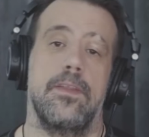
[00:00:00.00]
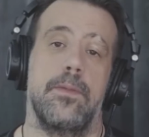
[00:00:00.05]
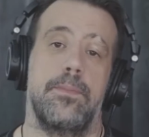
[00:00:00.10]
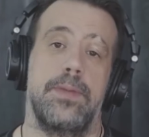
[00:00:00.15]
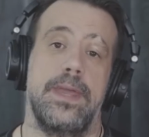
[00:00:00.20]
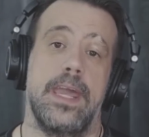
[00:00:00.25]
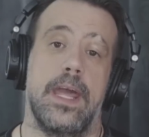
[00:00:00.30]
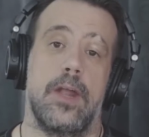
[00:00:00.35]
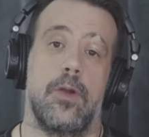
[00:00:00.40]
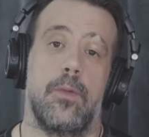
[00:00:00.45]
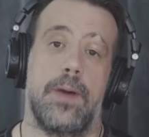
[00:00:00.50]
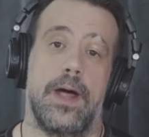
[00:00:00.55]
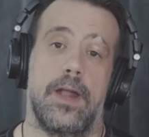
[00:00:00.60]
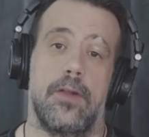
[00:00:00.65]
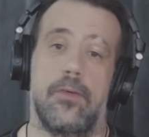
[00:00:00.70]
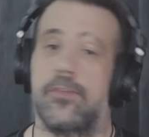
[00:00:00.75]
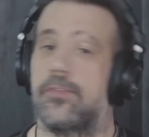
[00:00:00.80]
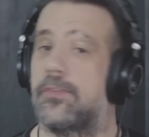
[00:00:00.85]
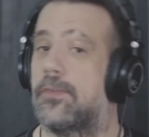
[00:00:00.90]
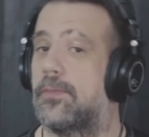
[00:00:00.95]
the piano
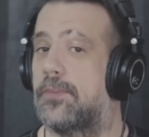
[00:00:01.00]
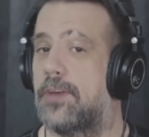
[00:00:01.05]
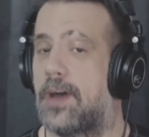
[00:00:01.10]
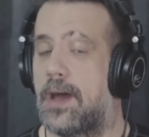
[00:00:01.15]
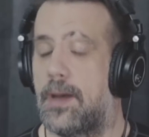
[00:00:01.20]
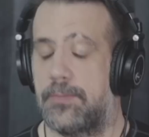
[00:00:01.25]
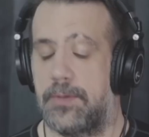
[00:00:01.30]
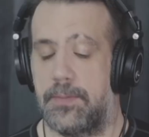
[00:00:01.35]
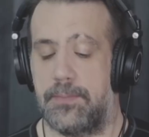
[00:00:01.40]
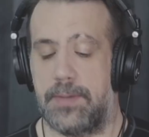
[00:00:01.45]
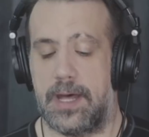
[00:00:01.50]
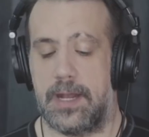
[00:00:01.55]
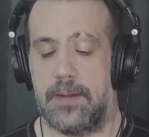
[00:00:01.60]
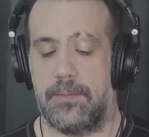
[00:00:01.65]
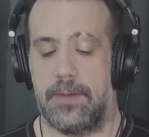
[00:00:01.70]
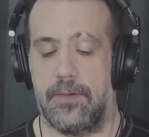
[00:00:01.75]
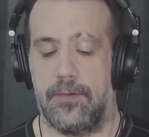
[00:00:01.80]
models from top to bottom,